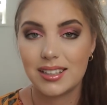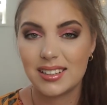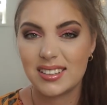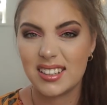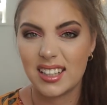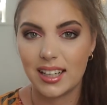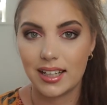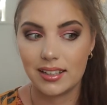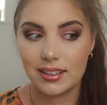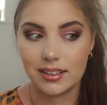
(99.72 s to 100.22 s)

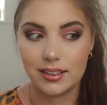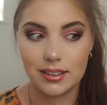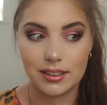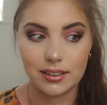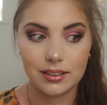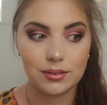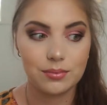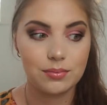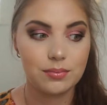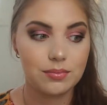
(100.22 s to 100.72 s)
tally
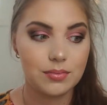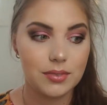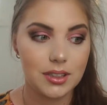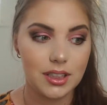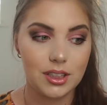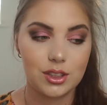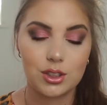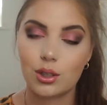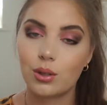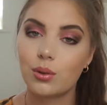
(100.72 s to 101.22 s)
it.
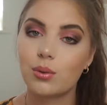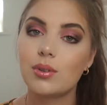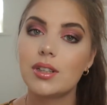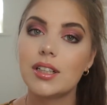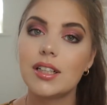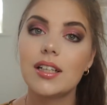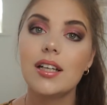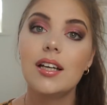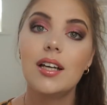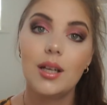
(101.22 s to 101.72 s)
It's
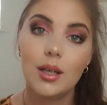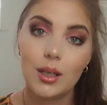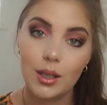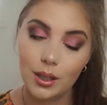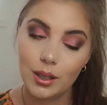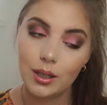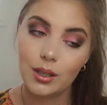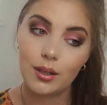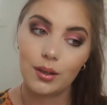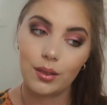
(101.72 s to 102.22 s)
only
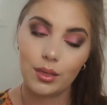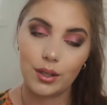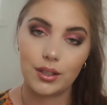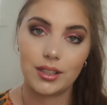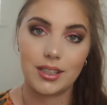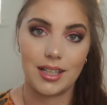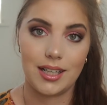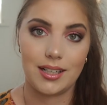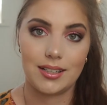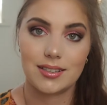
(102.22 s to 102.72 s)
the
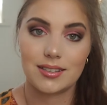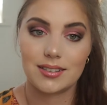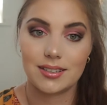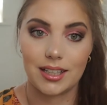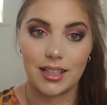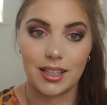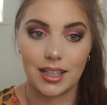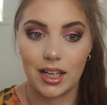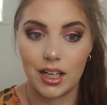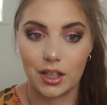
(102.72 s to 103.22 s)
days
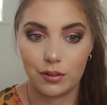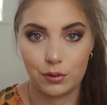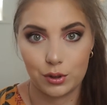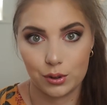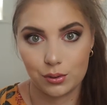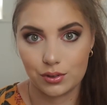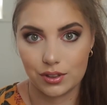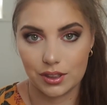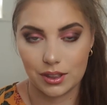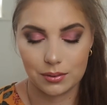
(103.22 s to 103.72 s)
that I have
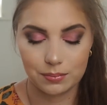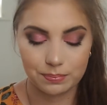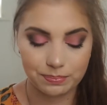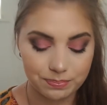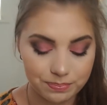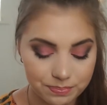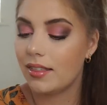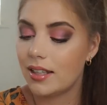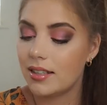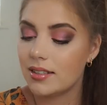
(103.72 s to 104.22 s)
used it.
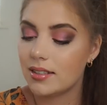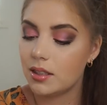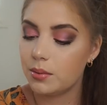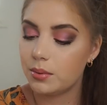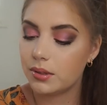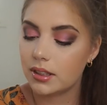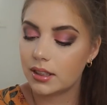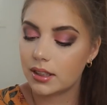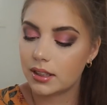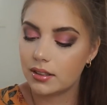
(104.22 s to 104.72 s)
This
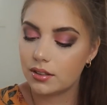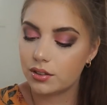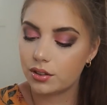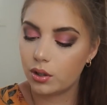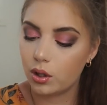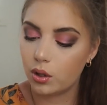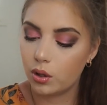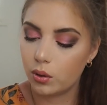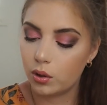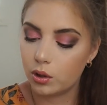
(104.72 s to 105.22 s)
lipstick is
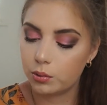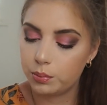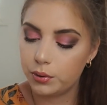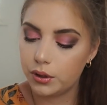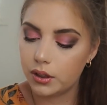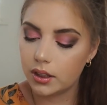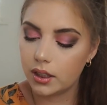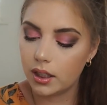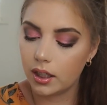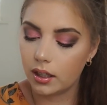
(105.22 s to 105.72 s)
called
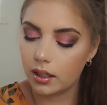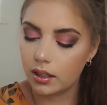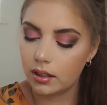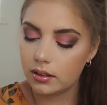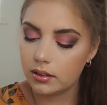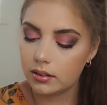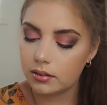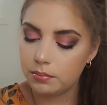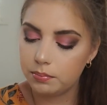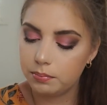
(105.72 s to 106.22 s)
Pure
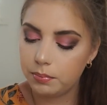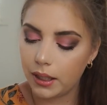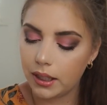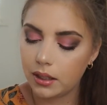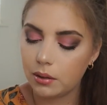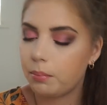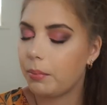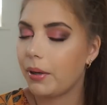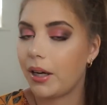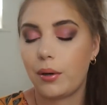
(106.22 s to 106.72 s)
Color
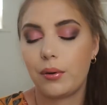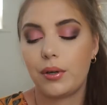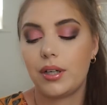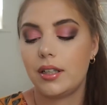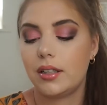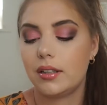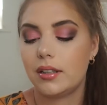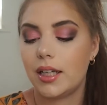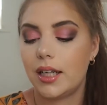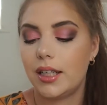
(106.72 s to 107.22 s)
Pink
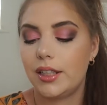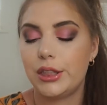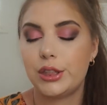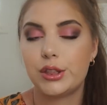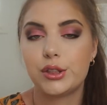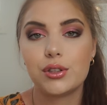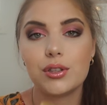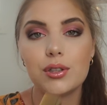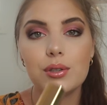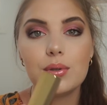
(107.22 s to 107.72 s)
Berry
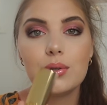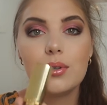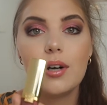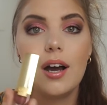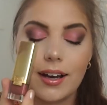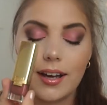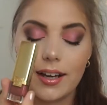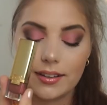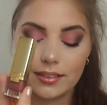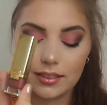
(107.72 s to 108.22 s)
82
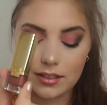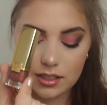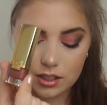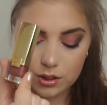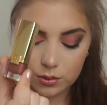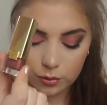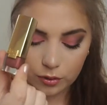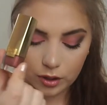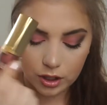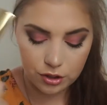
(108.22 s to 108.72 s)
and
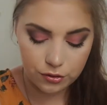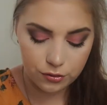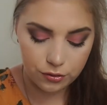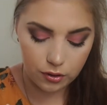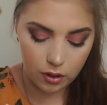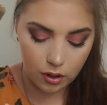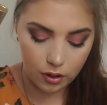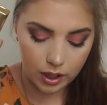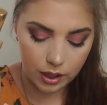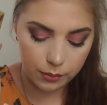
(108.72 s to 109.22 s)
this was
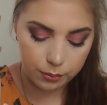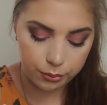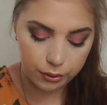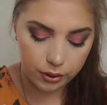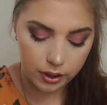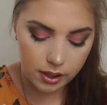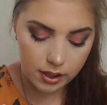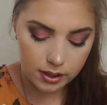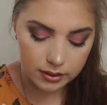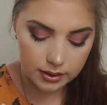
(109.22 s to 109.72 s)
for a
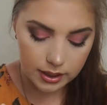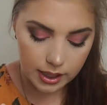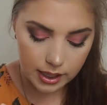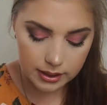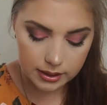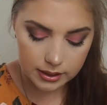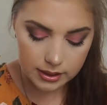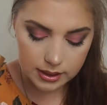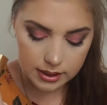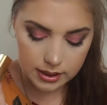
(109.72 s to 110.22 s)
product
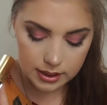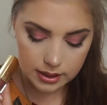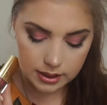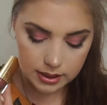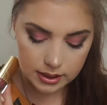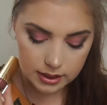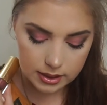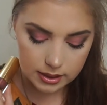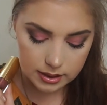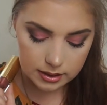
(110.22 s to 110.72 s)
that
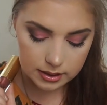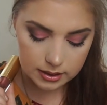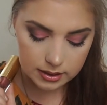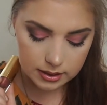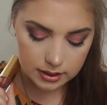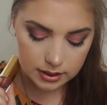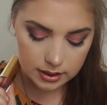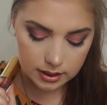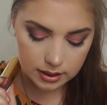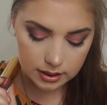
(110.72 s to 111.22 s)

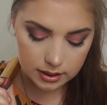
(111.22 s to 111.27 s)
is